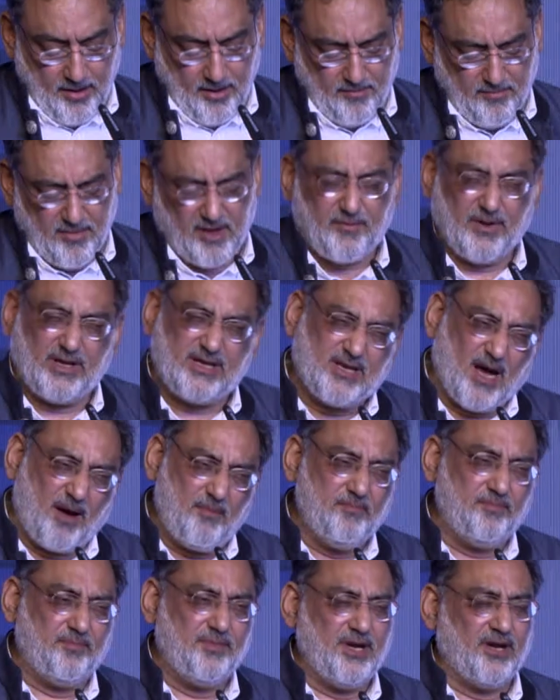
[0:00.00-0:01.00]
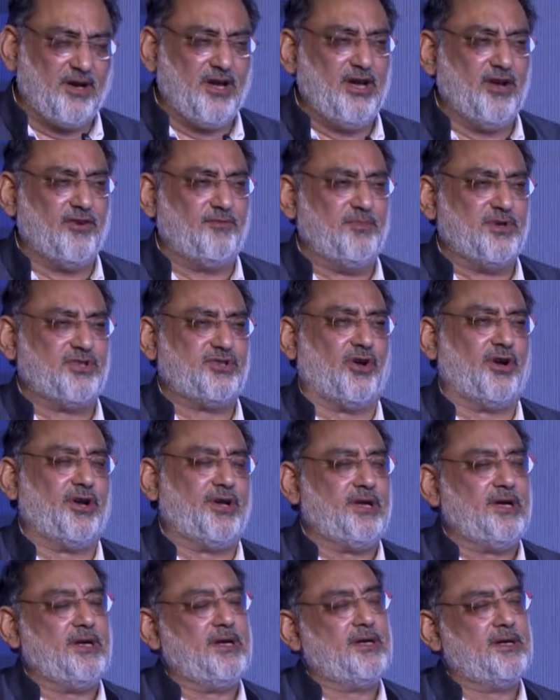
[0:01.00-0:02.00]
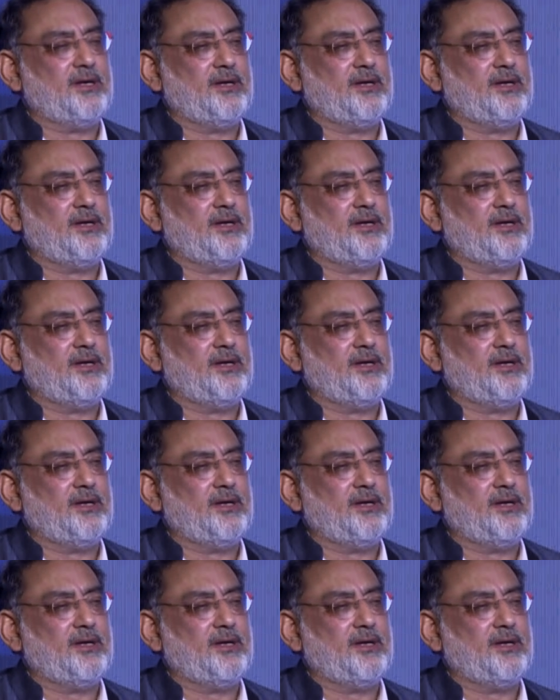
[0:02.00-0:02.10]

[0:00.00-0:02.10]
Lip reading: with some degree of maturity